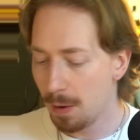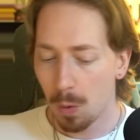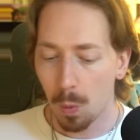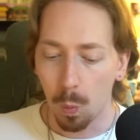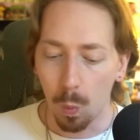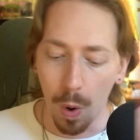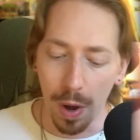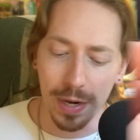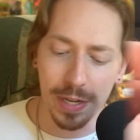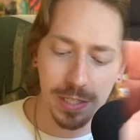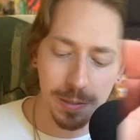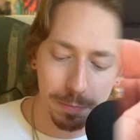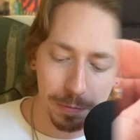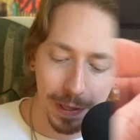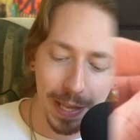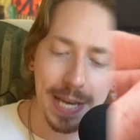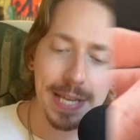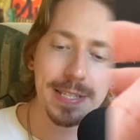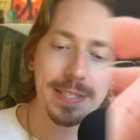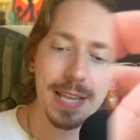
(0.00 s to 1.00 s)
What is
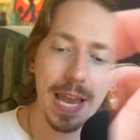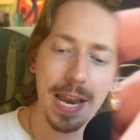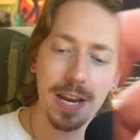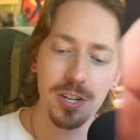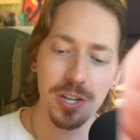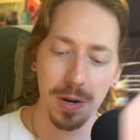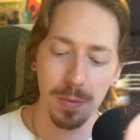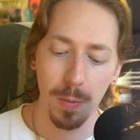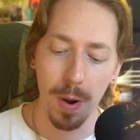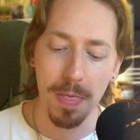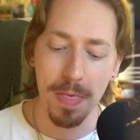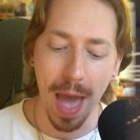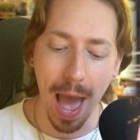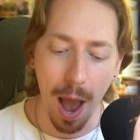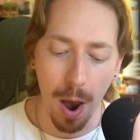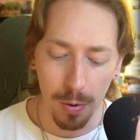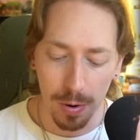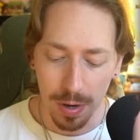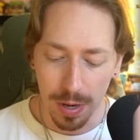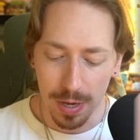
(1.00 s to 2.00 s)
PlayStation
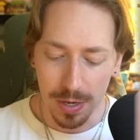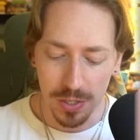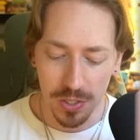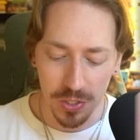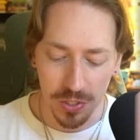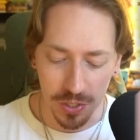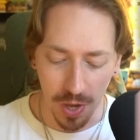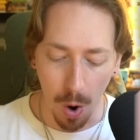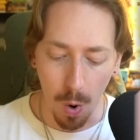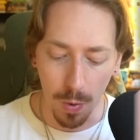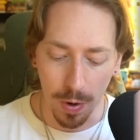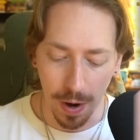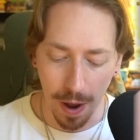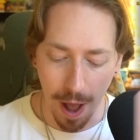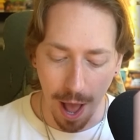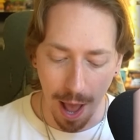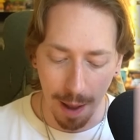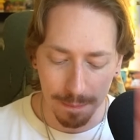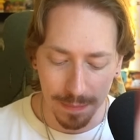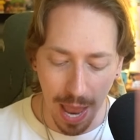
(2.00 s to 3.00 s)
without
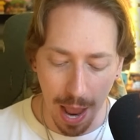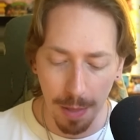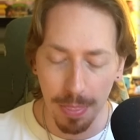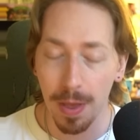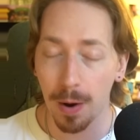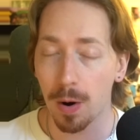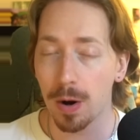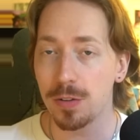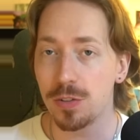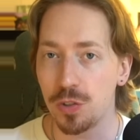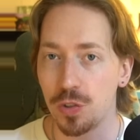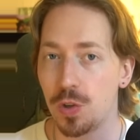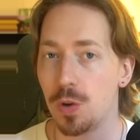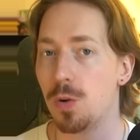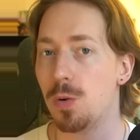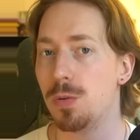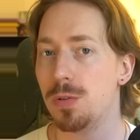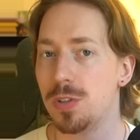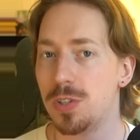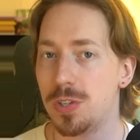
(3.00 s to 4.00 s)
SOCOM? Now, there are
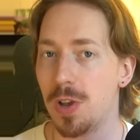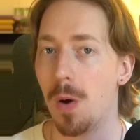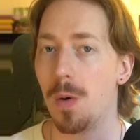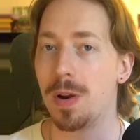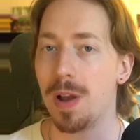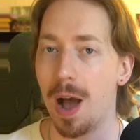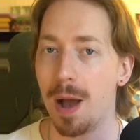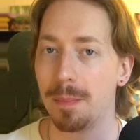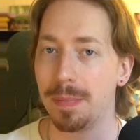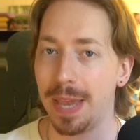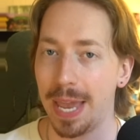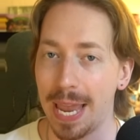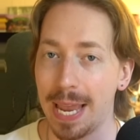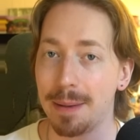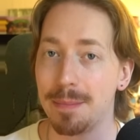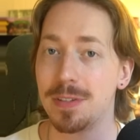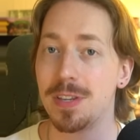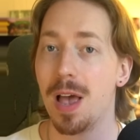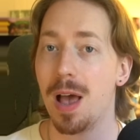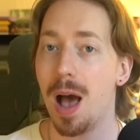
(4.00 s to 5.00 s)
two SOCOM
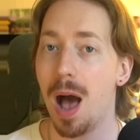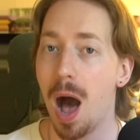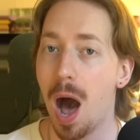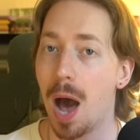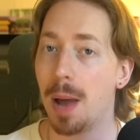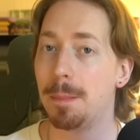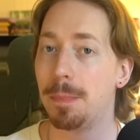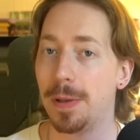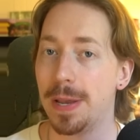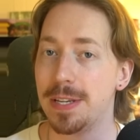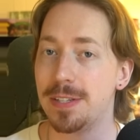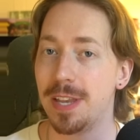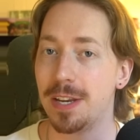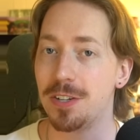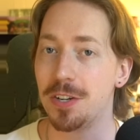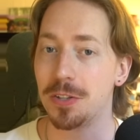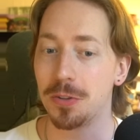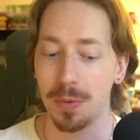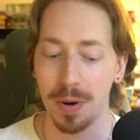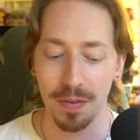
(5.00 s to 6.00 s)
games on
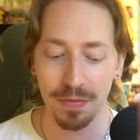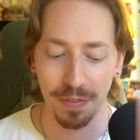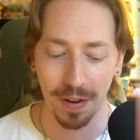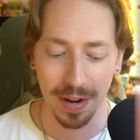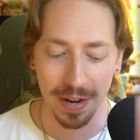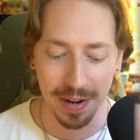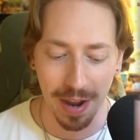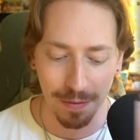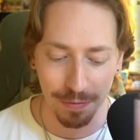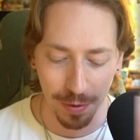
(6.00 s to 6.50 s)
PlayStation 3, funny enough.